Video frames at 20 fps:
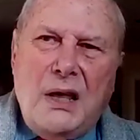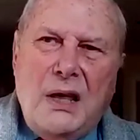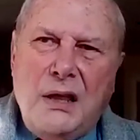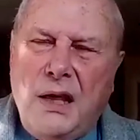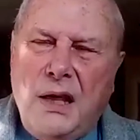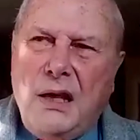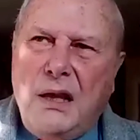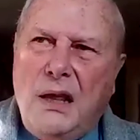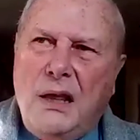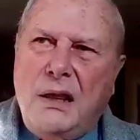
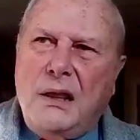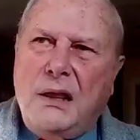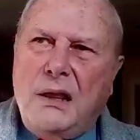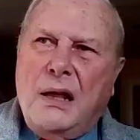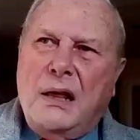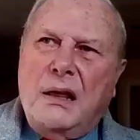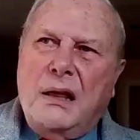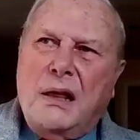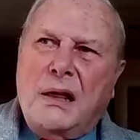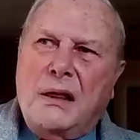
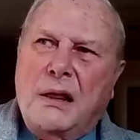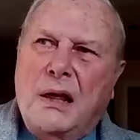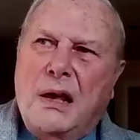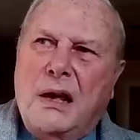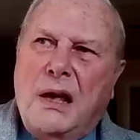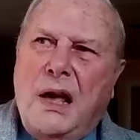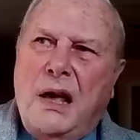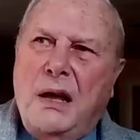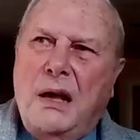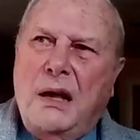
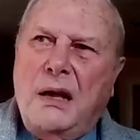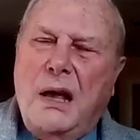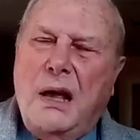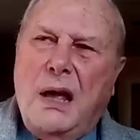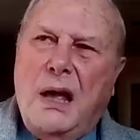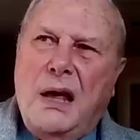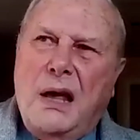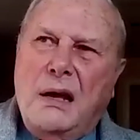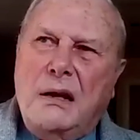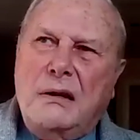
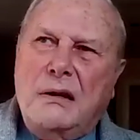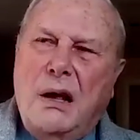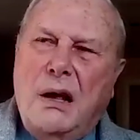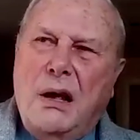A